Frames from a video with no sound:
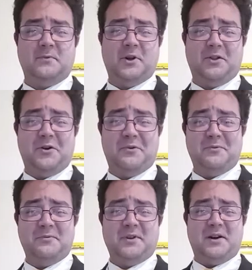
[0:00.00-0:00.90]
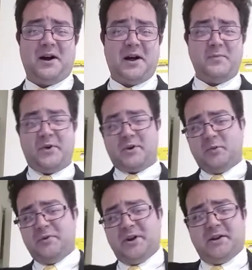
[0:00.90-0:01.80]
Hello, I'm Michael
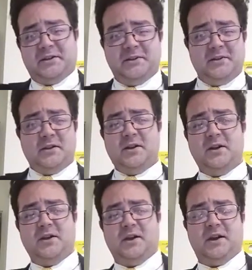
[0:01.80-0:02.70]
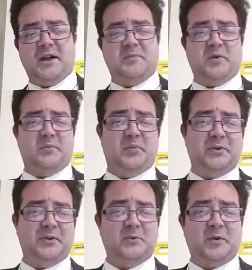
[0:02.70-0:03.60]
Bianchi, and I've been
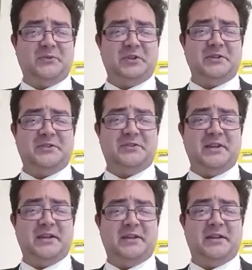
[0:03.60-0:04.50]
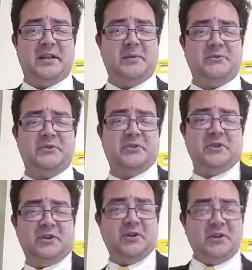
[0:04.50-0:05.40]
building websites and taking names
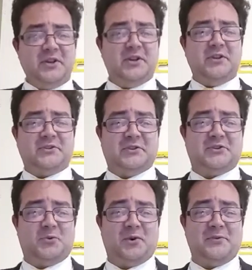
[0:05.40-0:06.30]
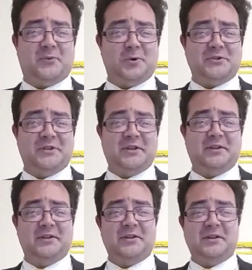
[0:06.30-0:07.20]
since
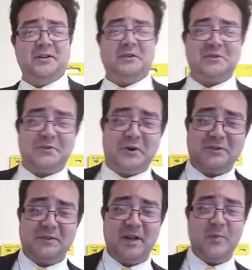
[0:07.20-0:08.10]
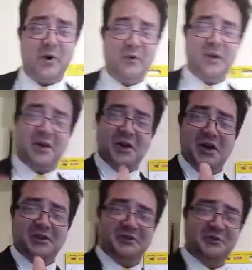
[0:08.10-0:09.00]
2014. Let's talk today about
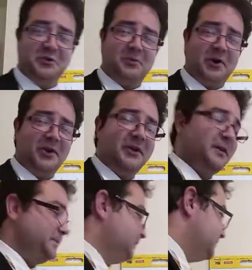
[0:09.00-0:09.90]
digital marketing.